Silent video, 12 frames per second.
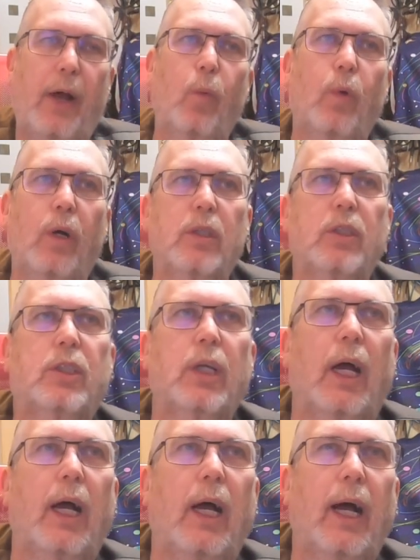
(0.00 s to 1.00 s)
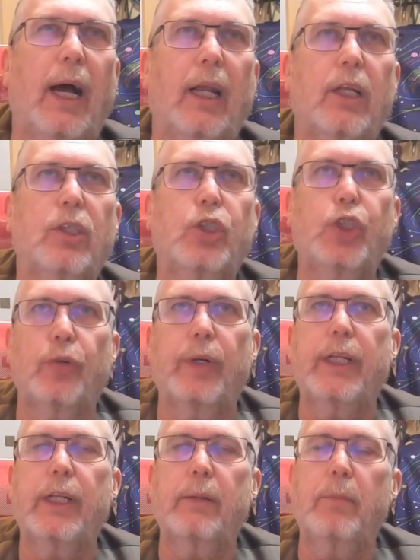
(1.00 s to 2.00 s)
was Alan
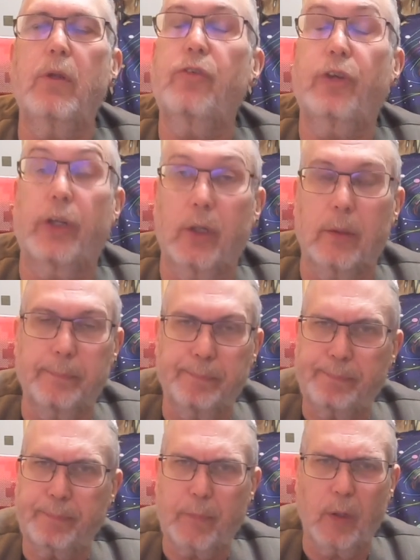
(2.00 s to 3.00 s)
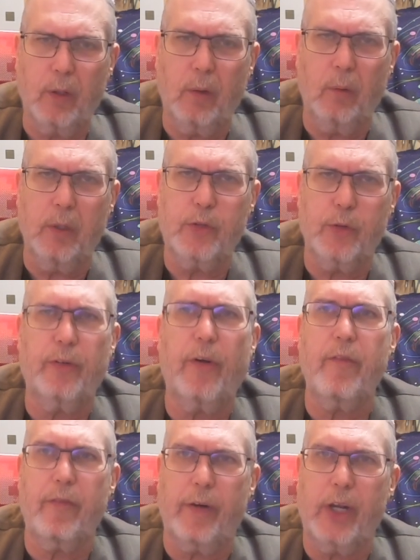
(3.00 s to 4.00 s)
Turing the musical, which was
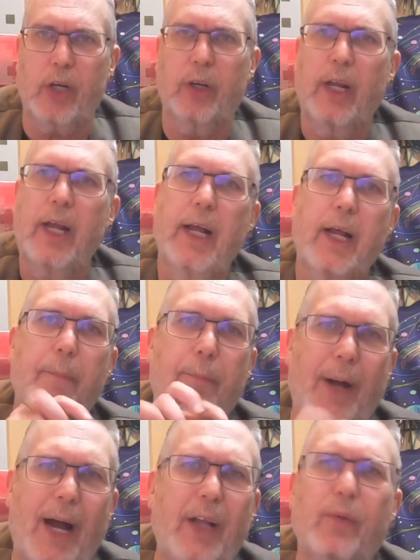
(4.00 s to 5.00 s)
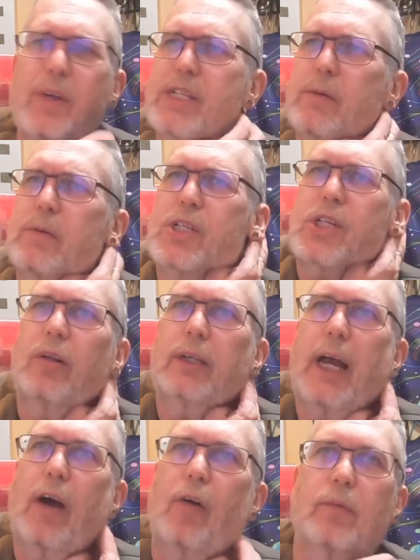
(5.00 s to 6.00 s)
very, very good. Part of the reason it was
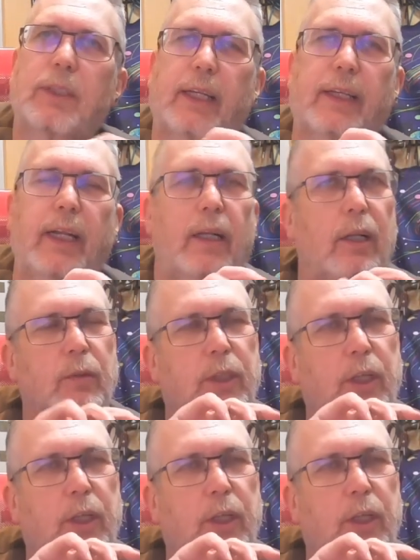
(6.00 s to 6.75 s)
sold out was I think there was